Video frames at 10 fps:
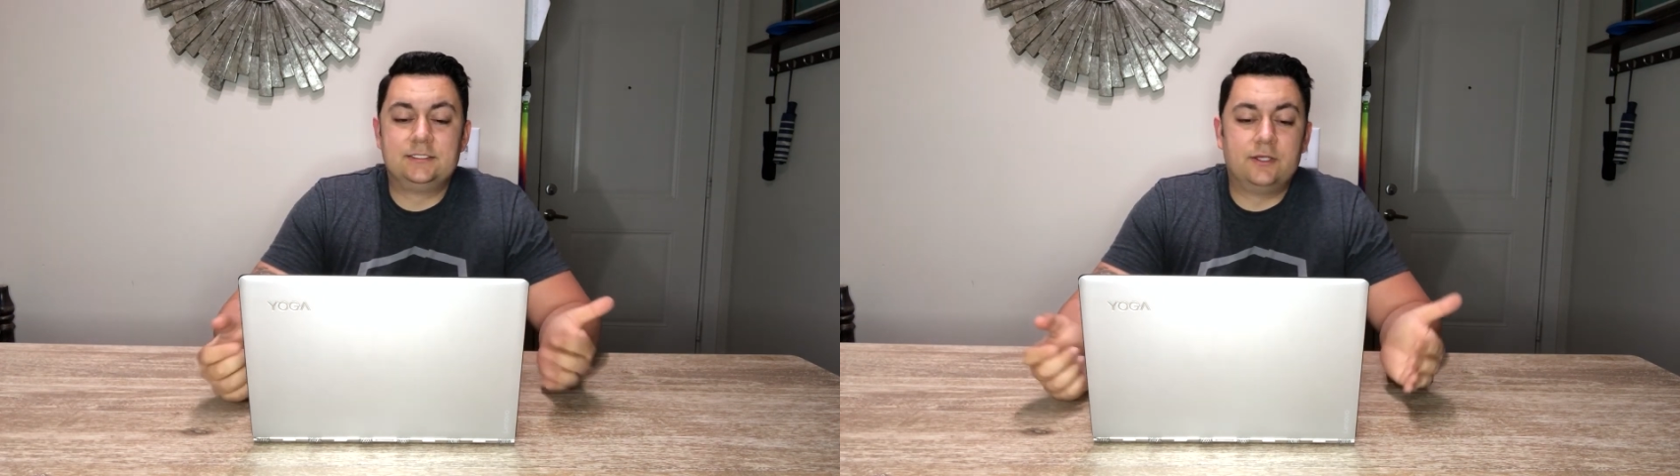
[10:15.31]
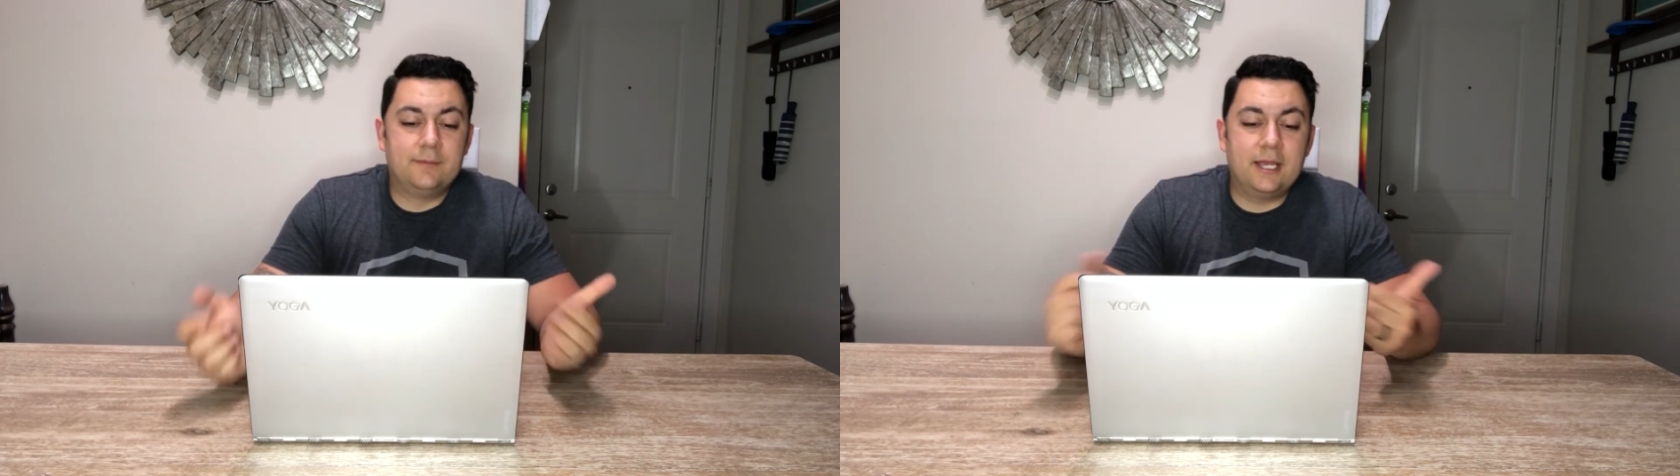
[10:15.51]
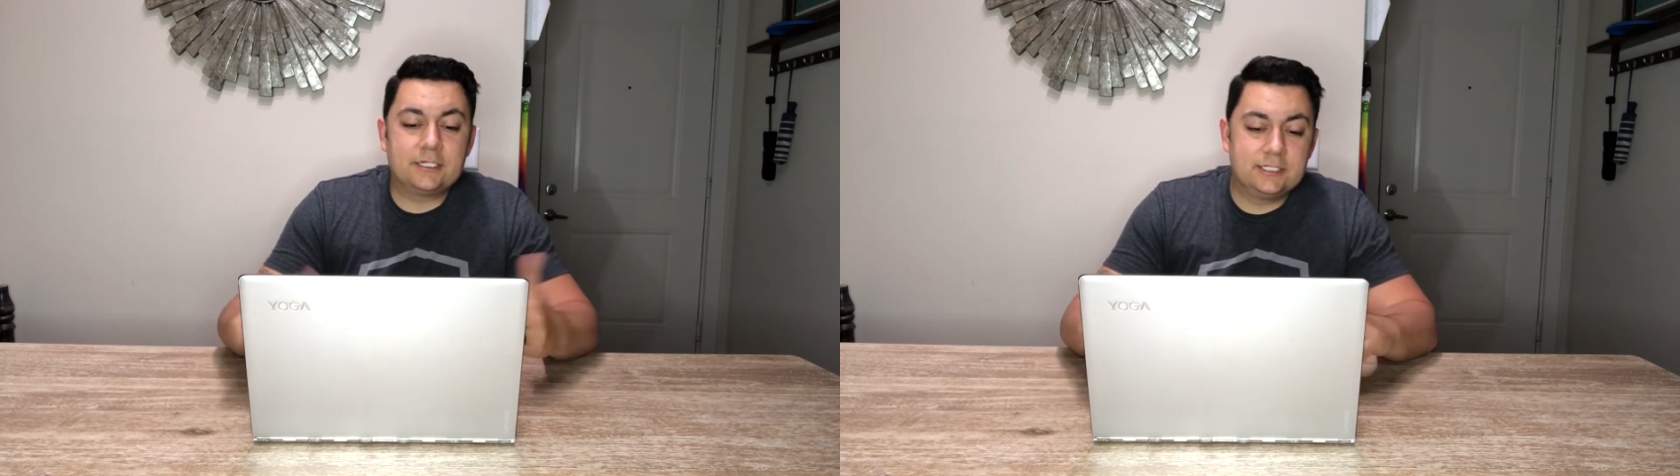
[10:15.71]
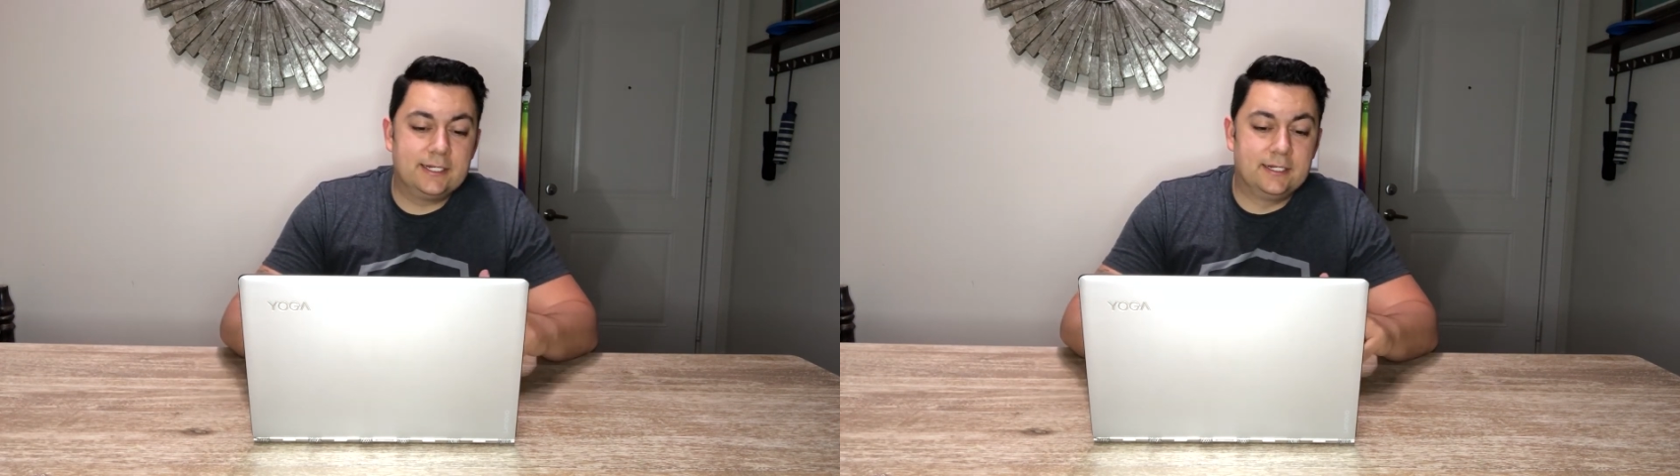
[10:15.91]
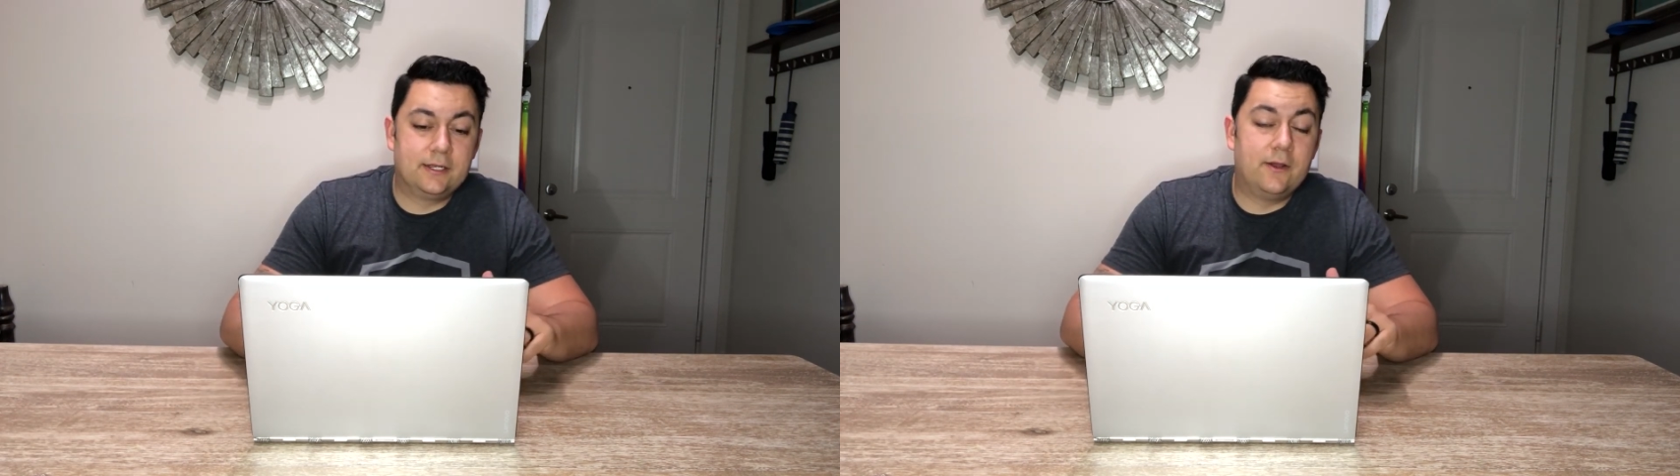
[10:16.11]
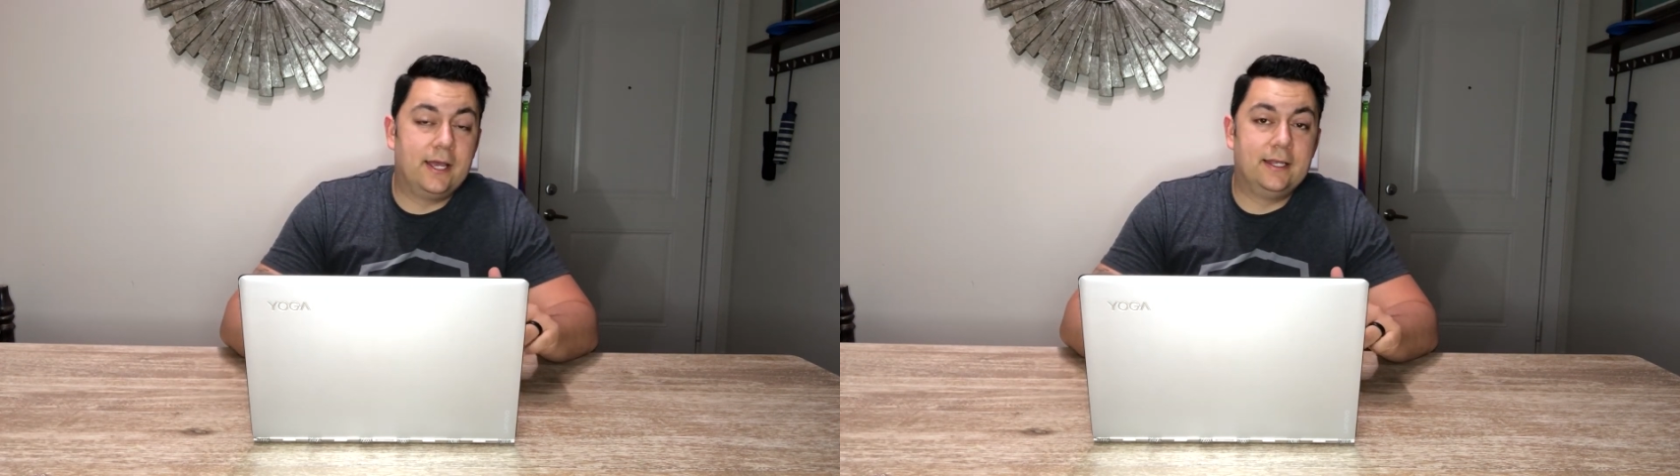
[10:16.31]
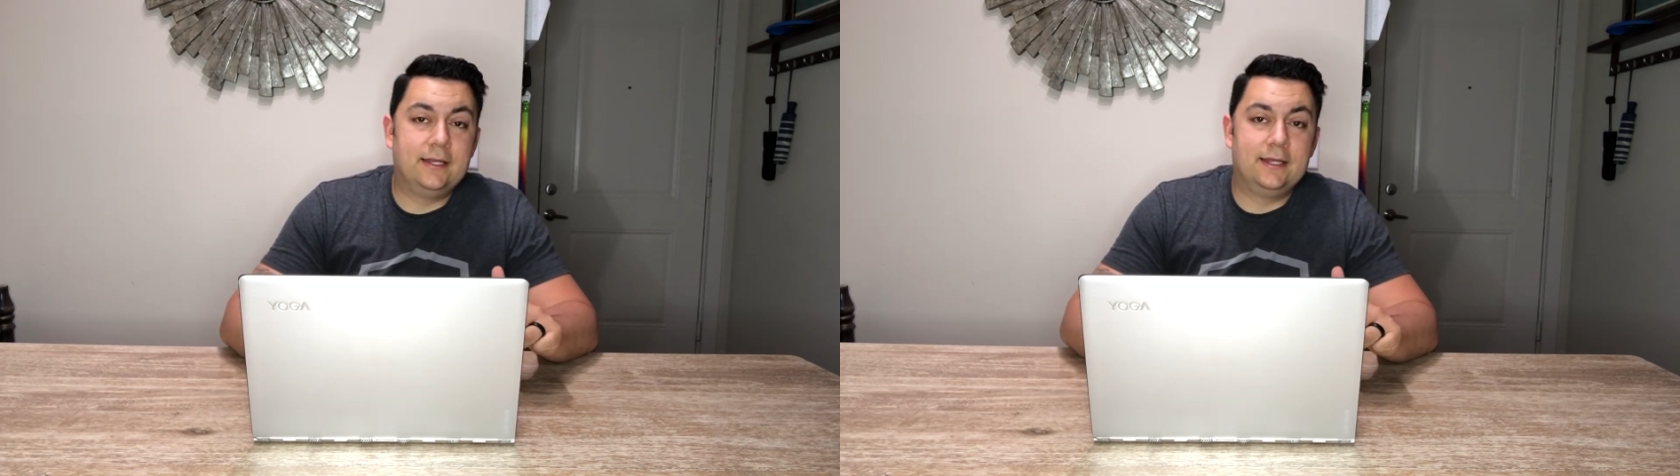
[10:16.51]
So I'm actually gonna go ahead